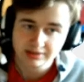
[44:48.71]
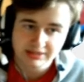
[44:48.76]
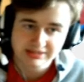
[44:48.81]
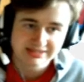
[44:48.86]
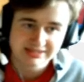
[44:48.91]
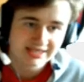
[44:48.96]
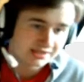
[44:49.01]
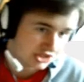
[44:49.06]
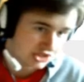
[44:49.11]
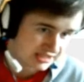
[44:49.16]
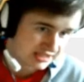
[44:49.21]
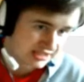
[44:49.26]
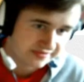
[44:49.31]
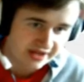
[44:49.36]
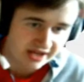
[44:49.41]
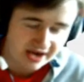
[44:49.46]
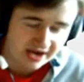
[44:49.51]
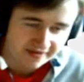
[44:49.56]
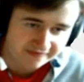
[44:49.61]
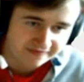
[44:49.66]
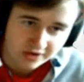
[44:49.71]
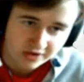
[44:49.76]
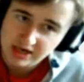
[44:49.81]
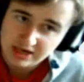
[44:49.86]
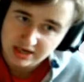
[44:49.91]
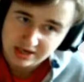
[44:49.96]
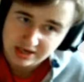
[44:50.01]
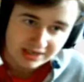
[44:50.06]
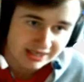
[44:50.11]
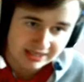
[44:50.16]
Sasha Zverev
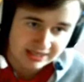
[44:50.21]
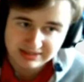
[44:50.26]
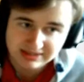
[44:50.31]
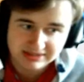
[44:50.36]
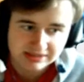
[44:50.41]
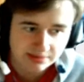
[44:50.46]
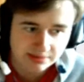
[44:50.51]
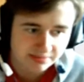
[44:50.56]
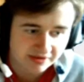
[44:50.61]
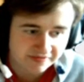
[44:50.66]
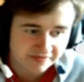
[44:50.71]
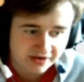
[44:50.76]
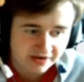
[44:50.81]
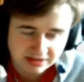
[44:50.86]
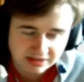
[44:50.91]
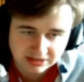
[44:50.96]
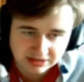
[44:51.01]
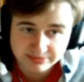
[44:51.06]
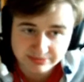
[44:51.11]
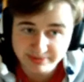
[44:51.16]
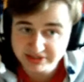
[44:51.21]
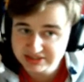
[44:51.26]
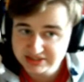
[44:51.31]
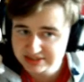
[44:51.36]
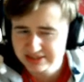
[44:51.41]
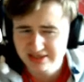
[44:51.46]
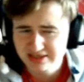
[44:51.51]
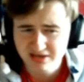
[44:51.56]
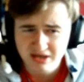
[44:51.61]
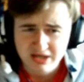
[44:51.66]
in the semifinals, but
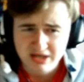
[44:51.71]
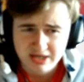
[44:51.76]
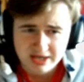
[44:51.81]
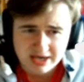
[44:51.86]
still,